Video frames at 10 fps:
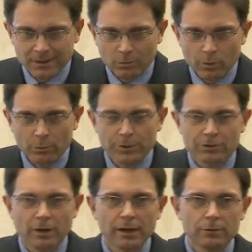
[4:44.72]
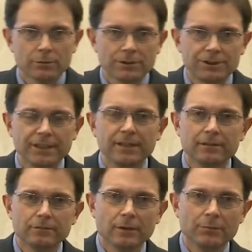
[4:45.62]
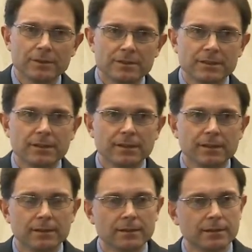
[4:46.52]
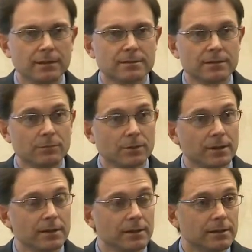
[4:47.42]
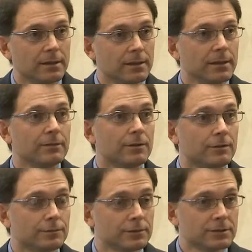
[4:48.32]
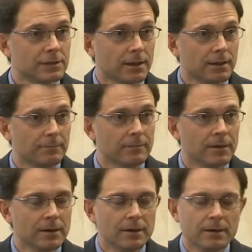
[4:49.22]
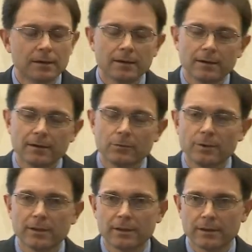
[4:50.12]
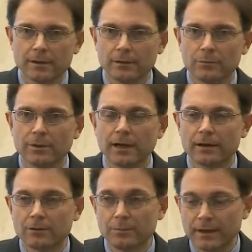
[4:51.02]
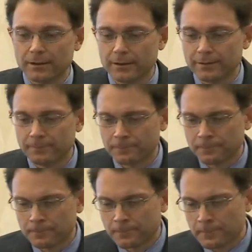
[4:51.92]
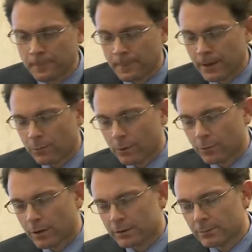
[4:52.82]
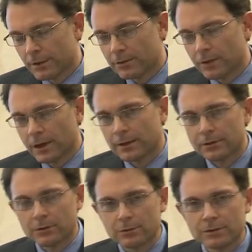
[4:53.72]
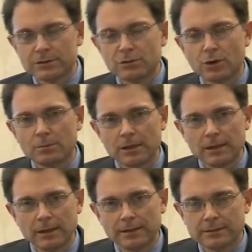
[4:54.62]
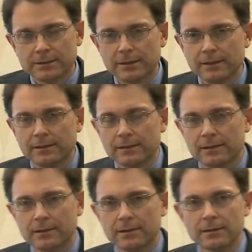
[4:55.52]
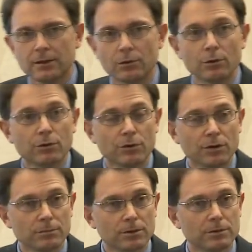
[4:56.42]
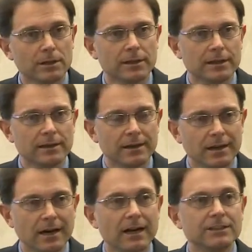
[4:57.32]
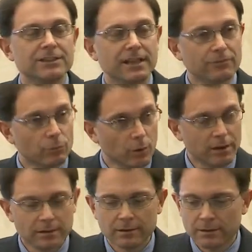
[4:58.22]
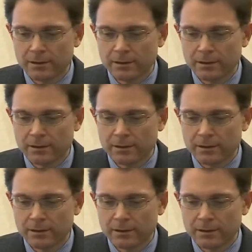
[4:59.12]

What are we trying to achieve when we see someone in the clinic for the first time with acromegaly? What we're ultimately trying to do is normalize the growth hormone and the IGF-1